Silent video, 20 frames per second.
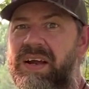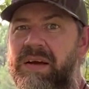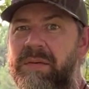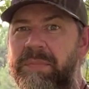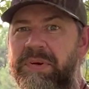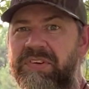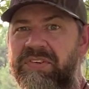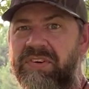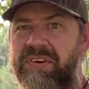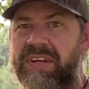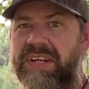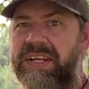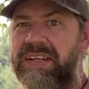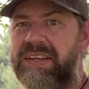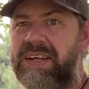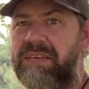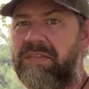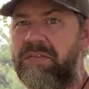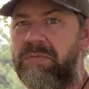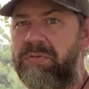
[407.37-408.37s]
Be sure to hit
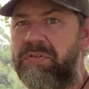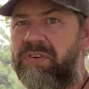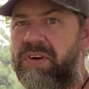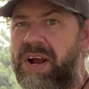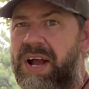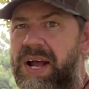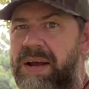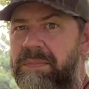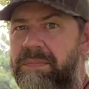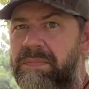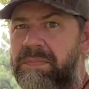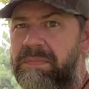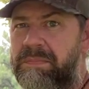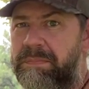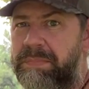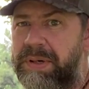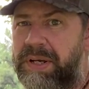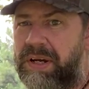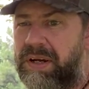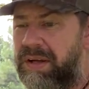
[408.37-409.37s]
that subscribe
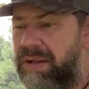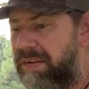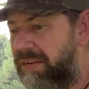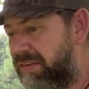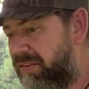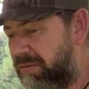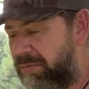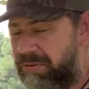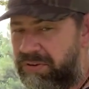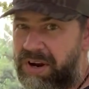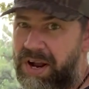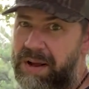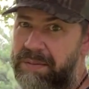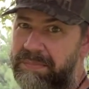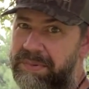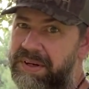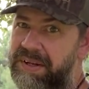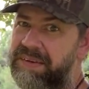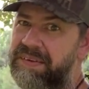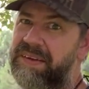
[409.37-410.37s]

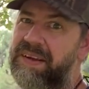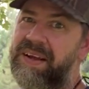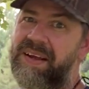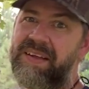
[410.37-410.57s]
button,